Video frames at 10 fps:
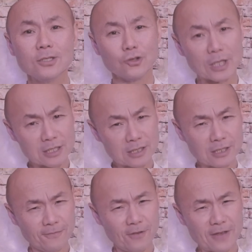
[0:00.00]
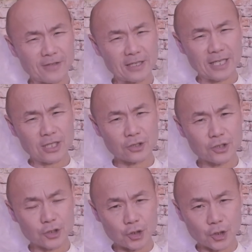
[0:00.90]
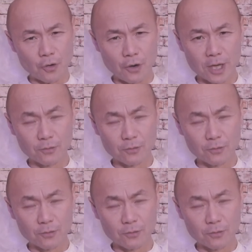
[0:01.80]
you can still find that inner joy